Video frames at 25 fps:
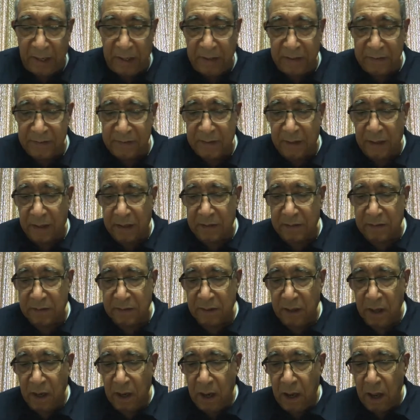he
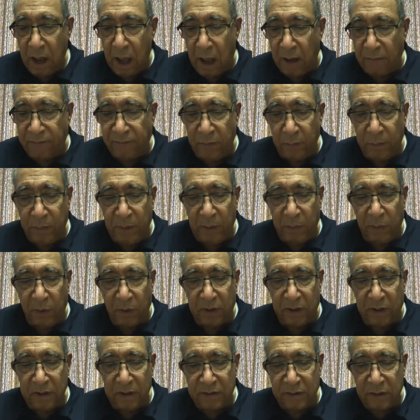says, often people
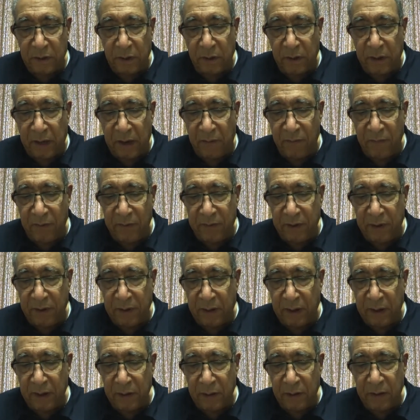consider
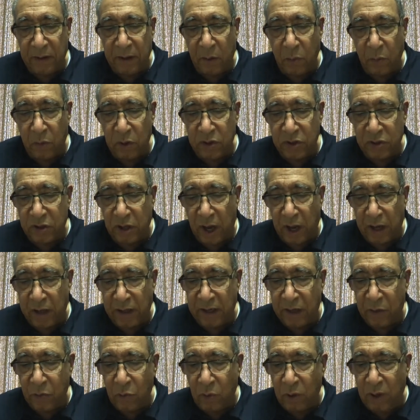everything they were
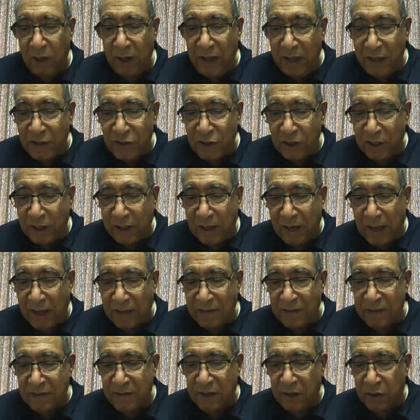taught in religion
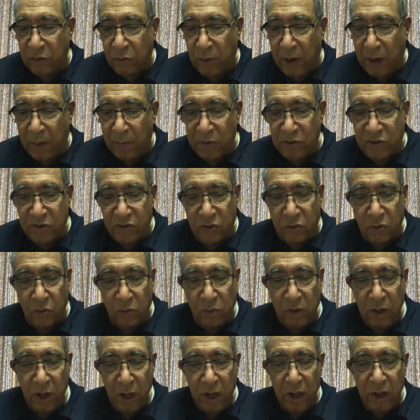classes in grammar
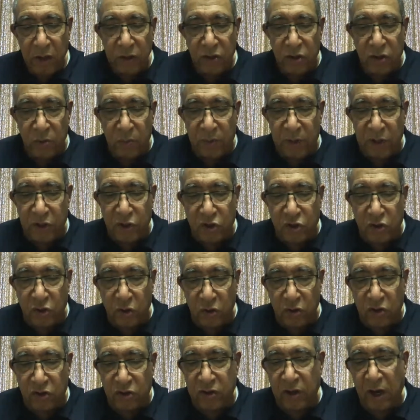school to be
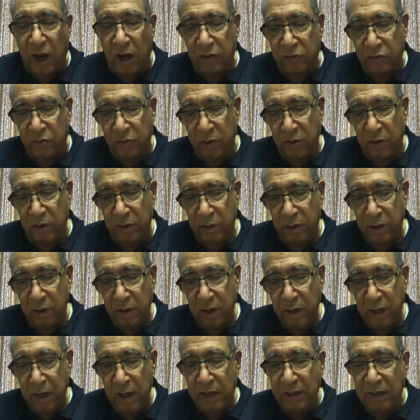church doctrine.
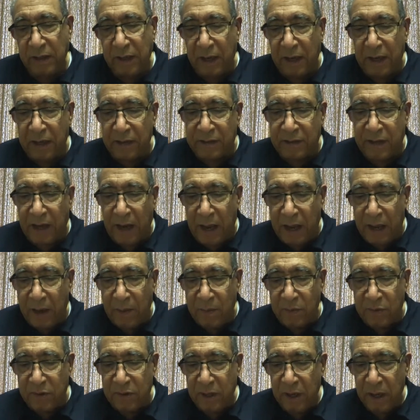Yet at
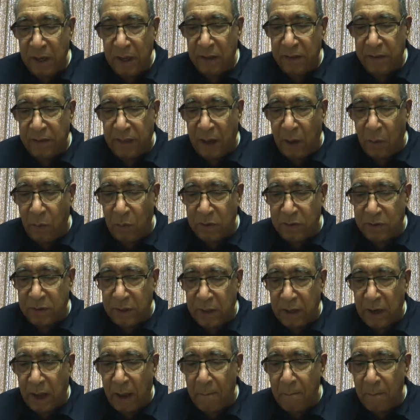times, that was
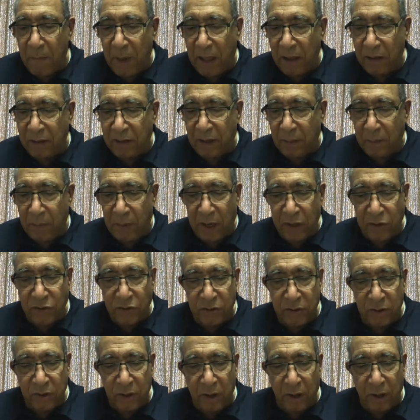an
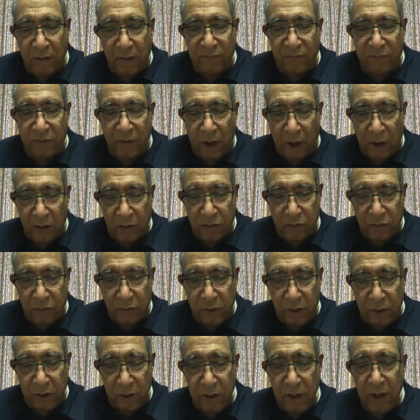amalgamation of
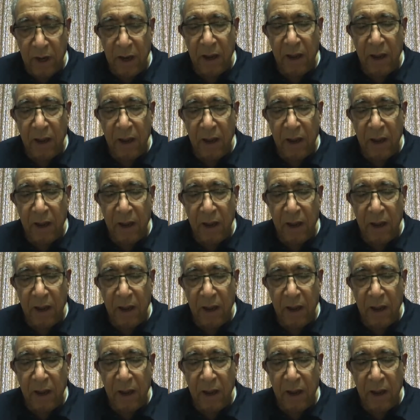doctrine,